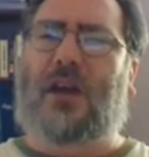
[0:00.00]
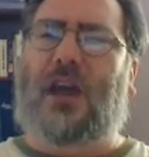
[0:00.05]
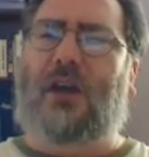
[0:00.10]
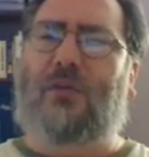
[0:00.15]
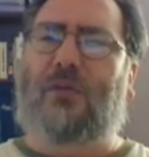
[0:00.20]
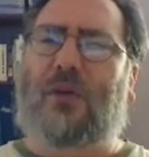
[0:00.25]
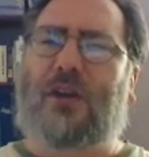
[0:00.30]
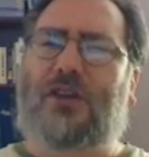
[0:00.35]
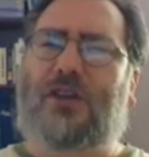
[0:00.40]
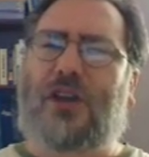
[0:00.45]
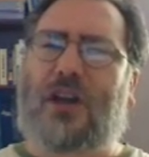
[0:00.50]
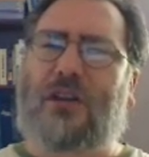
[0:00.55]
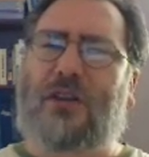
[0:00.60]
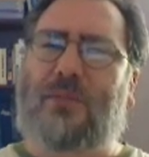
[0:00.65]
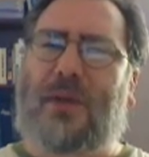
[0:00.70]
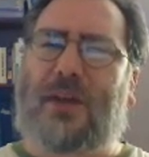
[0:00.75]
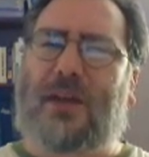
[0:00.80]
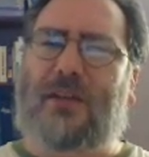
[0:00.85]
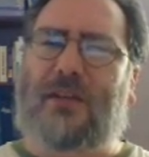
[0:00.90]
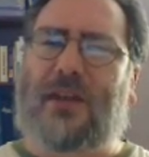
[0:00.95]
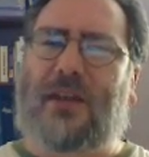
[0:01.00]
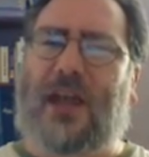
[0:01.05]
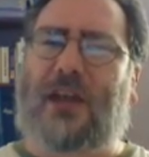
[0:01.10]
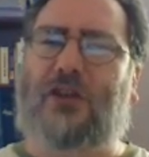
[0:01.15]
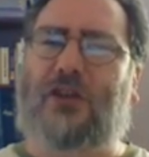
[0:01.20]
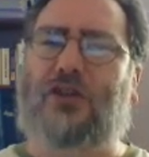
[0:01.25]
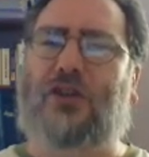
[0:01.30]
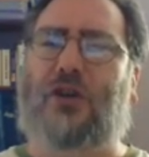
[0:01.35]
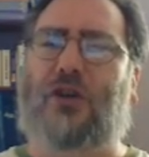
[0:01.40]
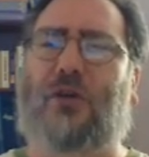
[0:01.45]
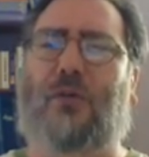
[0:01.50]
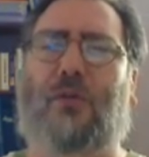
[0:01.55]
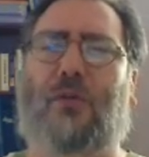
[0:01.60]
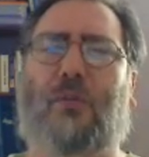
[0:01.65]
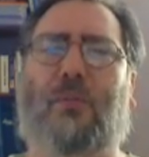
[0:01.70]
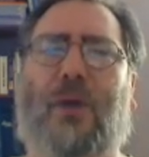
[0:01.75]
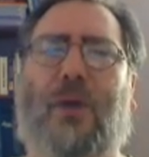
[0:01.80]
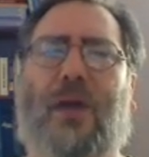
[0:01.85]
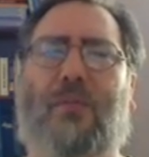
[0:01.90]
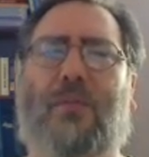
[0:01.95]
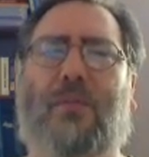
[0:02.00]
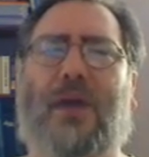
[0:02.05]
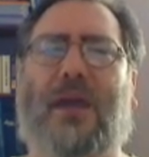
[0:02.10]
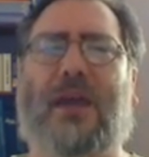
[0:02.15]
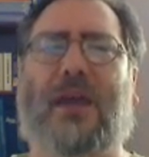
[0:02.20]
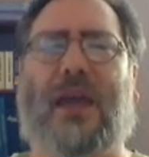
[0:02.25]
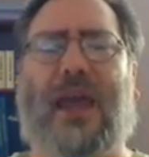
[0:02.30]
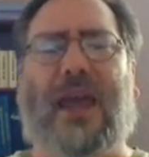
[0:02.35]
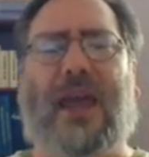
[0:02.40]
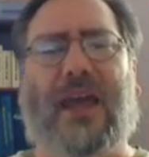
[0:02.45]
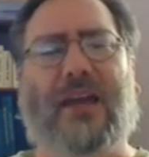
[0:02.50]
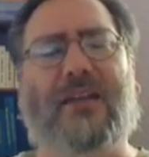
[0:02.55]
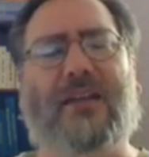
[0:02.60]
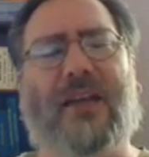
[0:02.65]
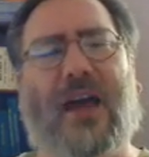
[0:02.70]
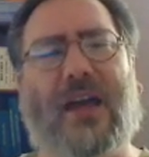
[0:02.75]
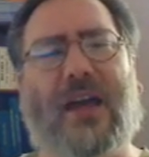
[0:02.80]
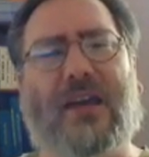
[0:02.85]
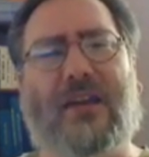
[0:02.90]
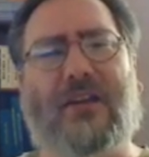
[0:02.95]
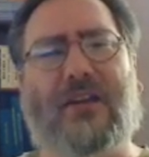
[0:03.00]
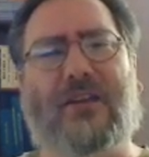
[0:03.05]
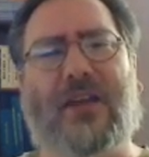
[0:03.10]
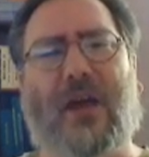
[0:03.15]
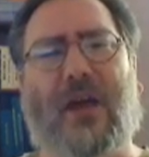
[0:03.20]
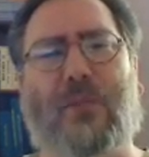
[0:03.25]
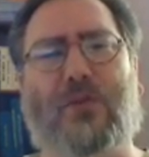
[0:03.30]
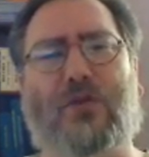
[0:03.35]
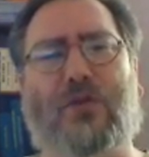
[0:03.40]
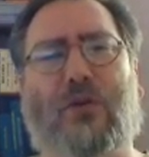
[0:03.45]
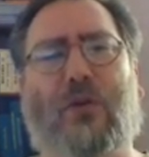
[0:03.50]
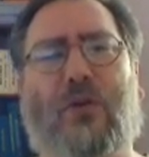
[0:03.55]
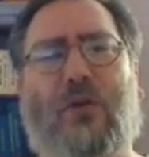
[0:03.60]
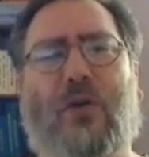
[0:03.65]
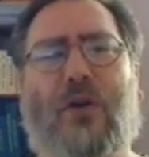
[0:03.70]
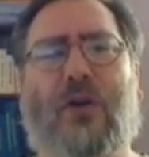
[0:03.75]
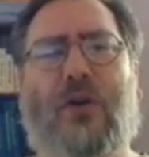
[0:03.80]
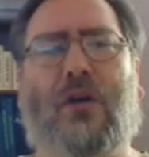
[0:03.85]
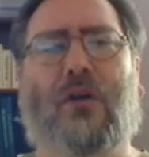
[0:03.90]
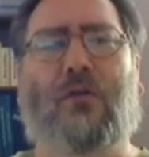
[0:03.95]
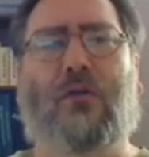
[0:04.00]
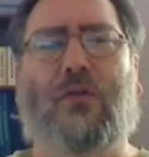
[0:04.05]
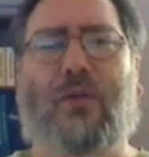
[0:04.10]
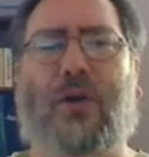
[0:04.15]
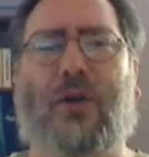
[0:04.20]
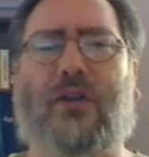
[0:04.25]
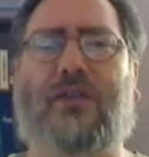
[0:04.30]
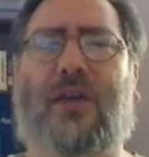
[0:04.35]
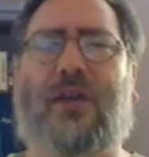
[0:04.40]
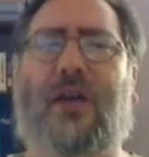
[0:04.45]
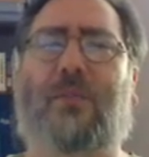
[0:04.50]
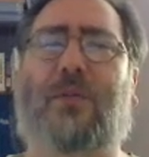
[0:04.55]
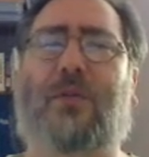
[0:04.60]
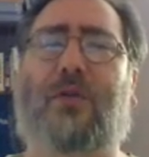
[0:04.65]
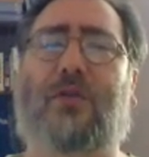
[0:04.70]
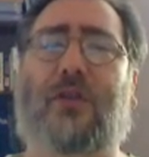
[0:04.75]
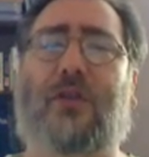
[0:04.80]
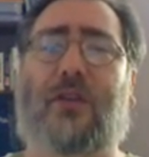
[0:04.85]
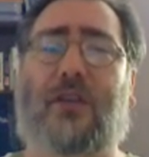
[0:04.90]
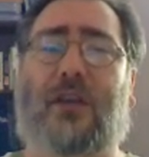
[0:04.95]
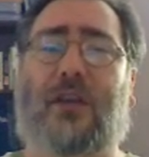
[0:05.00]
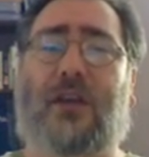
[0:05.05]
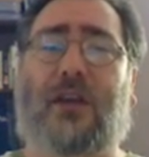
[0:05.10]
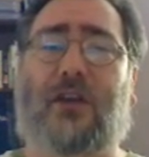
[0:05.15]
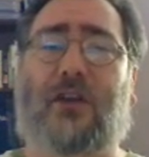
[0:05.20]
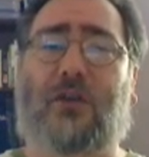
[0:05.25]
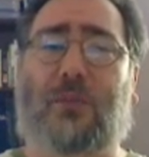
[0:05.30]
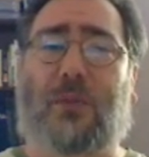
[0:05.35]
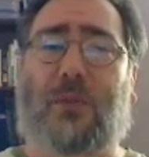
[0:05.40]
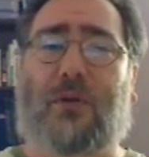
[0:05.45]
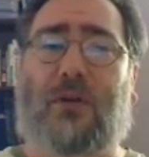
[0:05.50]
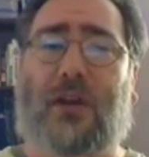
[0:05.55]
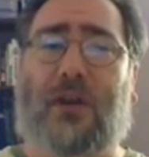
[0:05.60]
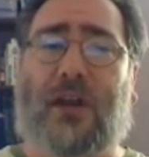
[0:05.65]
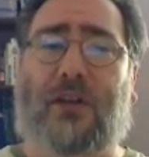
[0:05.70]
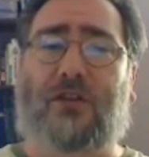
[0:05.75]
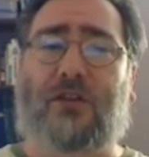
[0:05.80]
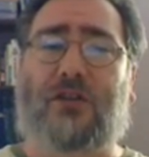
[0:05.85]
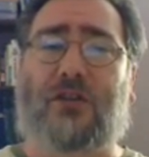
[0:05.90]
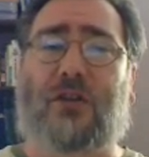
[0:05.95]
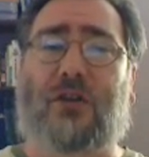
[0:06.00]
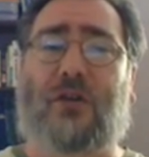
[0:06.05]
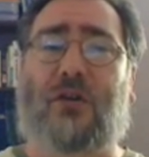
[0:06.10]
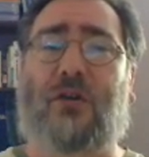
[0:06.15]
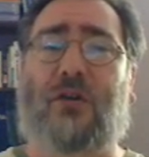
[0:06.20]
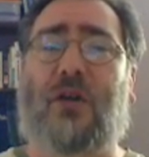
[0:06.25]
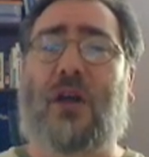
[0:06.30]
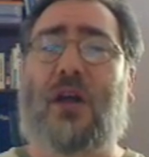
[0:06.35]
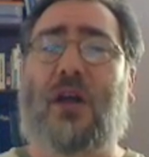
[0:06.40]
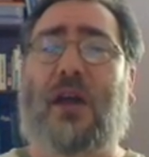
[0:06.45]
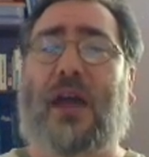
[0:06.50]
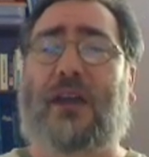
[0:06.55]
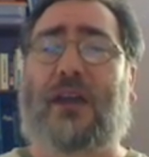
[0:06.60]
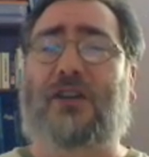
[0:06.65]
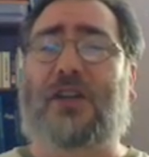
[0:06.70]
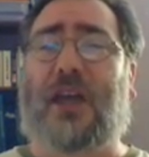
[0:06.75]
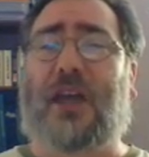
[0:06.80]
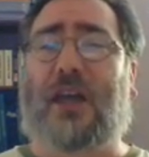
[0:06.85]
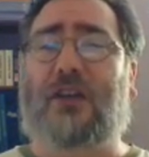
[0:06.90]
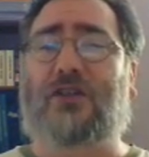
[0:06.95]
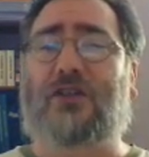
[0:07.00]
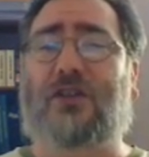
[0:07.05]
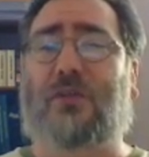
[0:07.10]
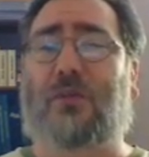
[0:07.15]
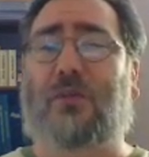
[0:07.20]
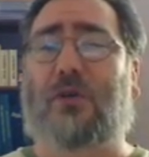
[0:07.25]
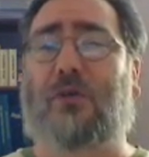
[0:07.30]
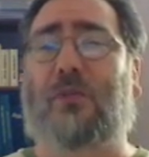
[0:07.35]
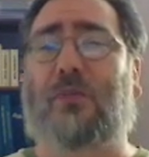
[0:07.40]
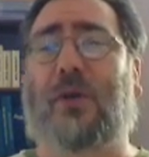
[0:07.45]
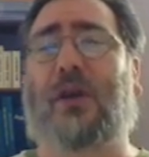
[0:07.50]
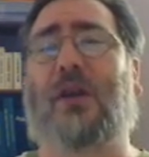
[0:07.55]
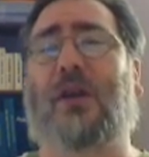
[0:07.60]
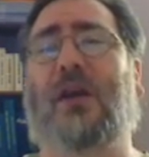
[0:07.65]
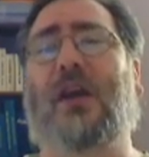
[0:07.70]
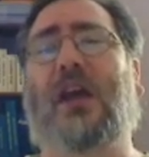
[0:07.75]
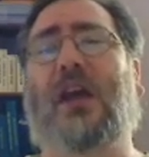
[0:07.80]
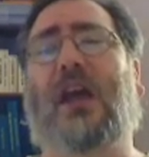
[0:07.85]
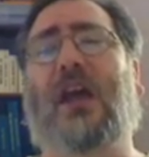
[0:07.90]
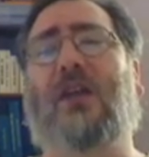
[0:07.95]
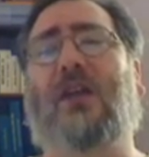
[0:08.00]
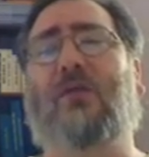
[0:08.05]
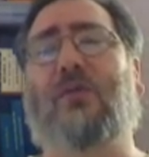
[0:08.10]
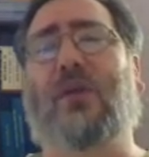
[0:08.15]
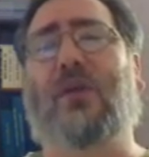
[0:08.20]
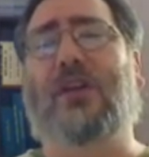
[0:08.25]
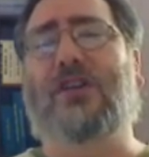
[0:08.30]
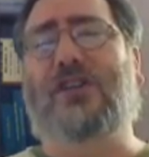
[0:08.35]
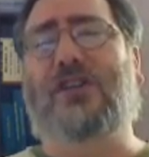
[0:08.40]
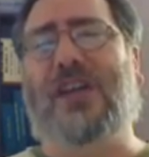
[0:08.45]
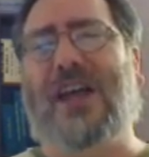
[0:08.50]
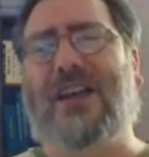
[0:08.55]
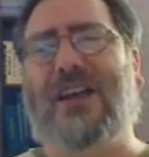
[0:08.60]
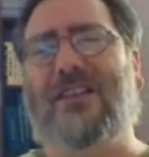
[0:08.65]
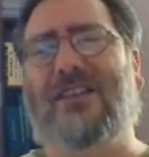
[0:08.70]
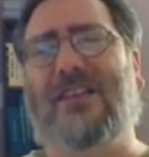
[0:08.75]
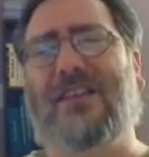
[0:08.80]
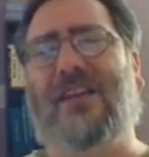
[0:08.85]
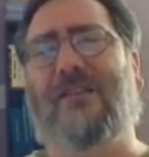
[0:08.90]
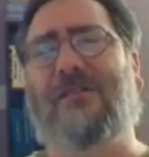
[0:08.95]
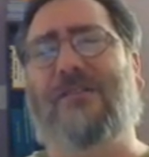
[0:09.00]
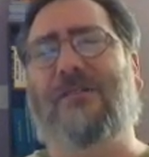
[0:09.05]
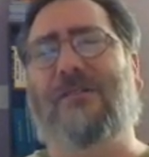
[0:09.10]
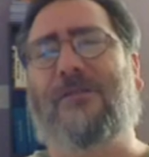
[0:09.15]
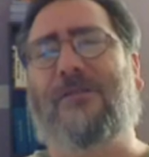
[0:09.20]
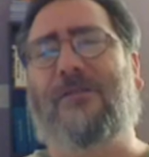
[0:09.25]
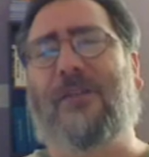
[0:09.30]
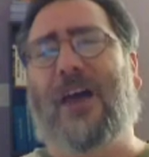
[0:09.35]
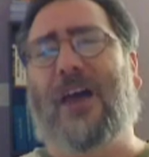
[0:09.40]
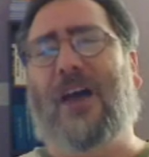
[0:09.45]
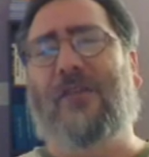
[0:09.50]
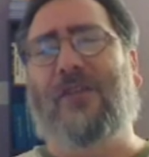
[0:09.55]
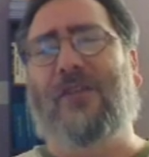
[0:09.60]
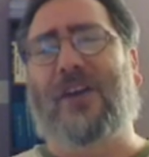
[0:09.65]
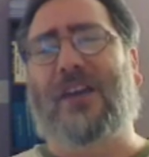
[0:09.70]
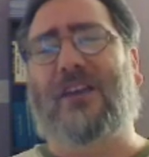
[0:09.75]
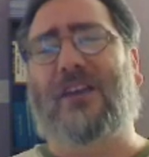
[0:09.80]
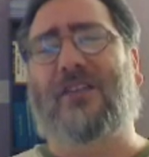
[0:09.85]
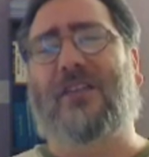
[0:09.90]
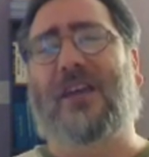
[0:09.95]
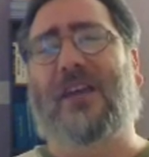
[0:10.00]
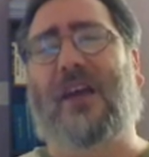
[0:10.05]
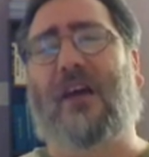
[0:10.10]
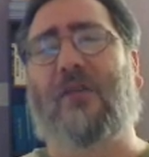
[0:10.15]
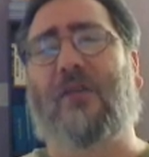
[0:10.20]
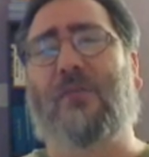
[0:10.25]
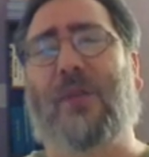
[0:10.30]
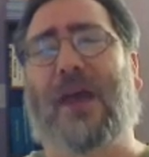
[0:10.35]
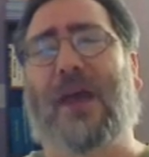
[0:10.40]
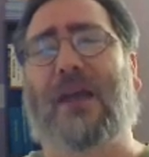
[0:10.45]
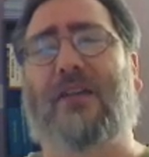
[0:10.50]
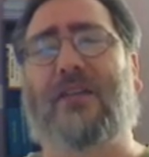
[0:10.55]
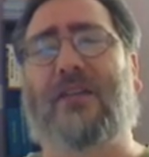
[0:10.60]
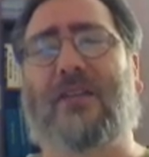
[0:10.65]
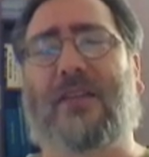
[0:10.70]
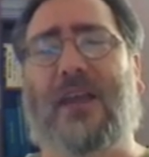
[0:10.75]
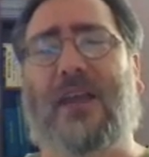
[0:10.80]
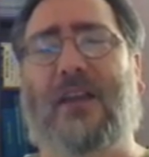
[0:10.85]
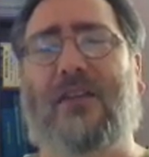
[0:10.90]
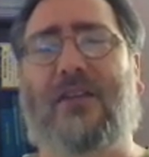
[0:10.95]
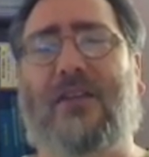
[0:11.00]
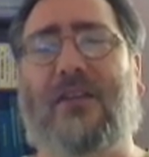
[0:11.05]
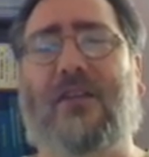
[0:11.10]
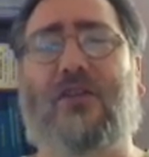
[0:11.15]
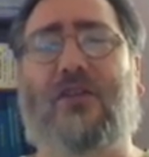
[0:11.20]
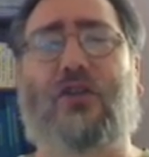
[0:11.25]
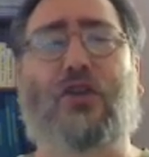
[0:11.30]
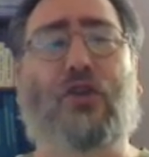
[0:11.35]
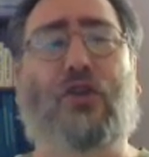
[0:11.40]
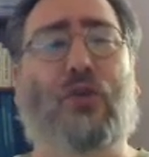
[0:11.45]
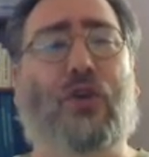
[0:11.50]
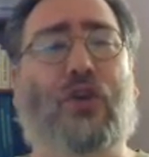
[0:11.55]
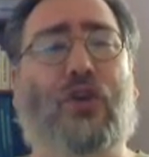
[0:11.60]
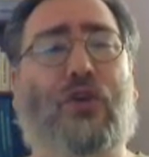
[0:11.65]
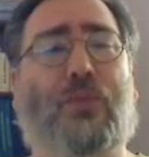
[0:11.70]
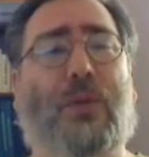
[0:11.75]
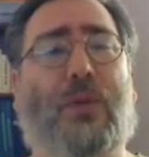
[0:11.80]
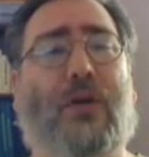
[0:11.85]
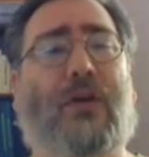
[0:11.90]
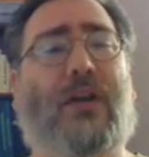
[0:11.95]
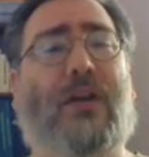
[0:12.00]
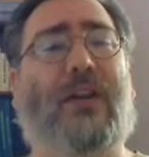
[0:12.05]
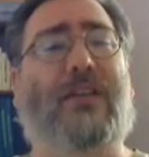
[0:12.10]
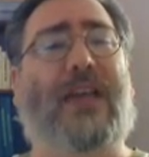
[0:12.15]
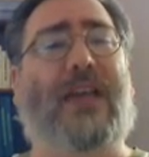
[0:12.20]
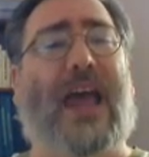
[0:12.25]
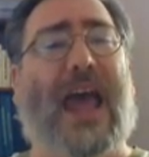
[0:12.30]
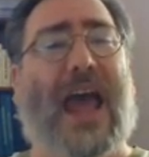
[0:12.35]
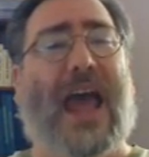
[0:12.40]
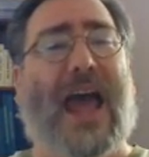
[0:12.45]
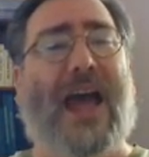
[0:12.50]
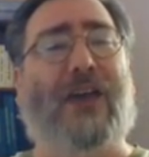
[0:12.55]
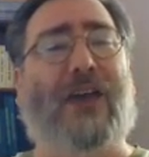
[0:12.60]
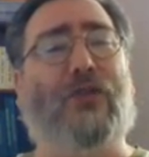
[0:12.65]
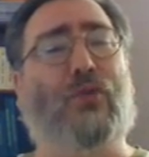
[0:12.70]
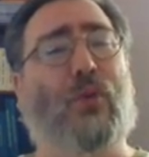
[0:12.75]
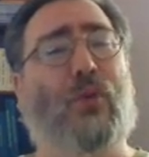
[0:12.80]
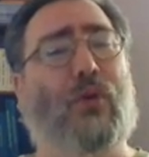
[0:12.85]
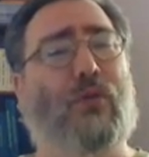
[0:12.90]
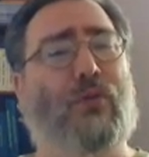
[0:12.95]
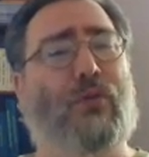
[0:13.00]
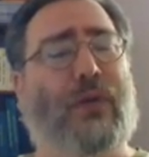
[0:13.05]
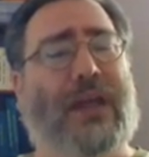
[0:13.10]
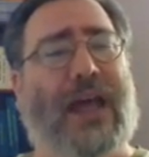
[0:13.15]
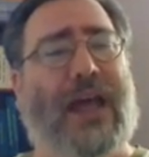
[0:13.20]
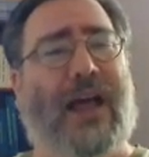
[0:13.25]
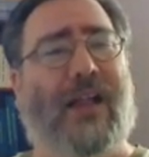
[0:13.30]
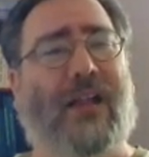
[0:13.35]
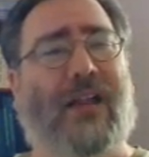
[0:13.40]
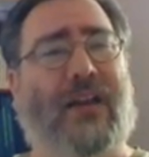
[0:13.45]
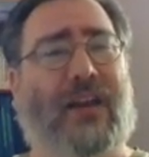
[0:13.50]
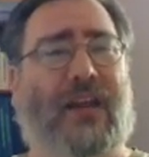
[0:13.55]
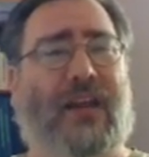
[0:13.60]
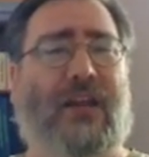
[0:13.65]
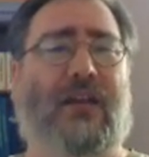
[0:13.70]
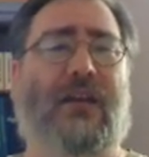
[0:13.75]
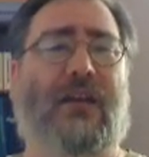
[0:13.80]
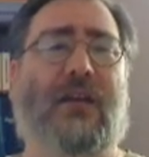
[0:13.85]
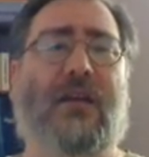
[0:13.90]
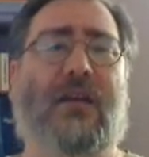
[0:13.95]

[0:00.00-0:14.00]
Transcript: It rejects man's nature by being anti-conceptual. For example, see the experiential education movement. It rejects the efficacy of man's senses to experience actual reality.